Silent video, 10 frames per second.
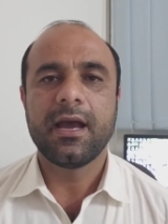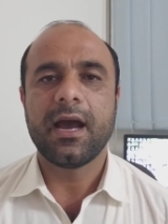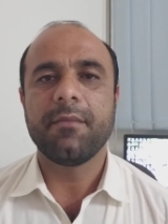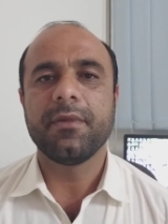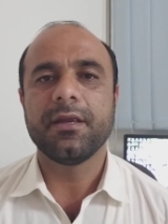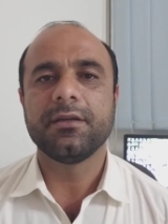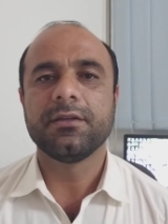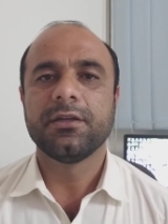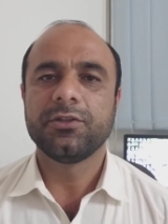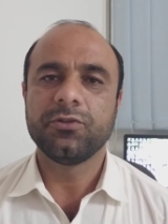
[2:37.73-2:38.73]
I
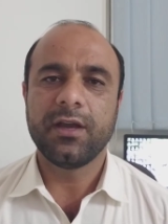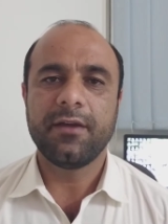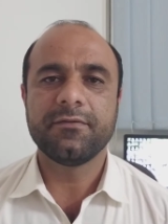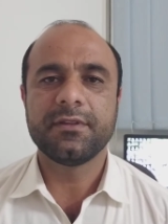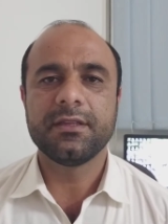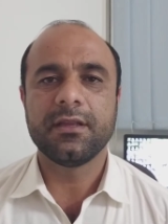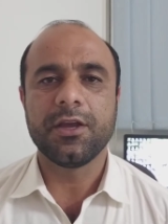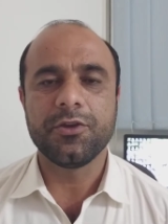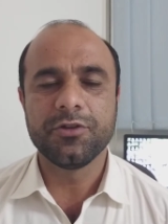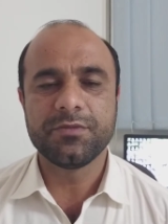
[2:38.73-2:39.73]
mean to have
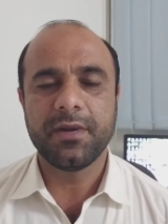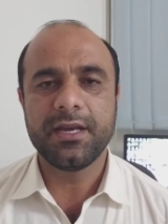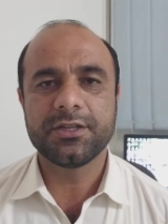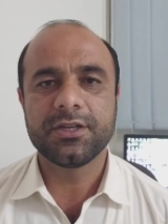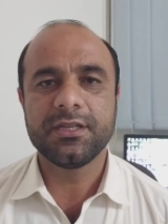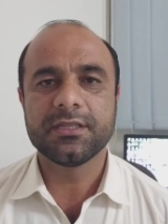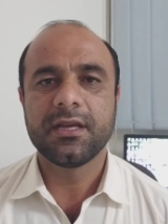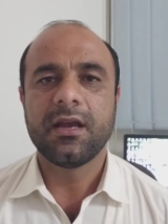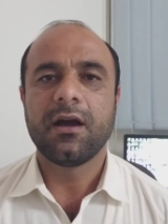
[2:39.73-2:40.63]
huge militaries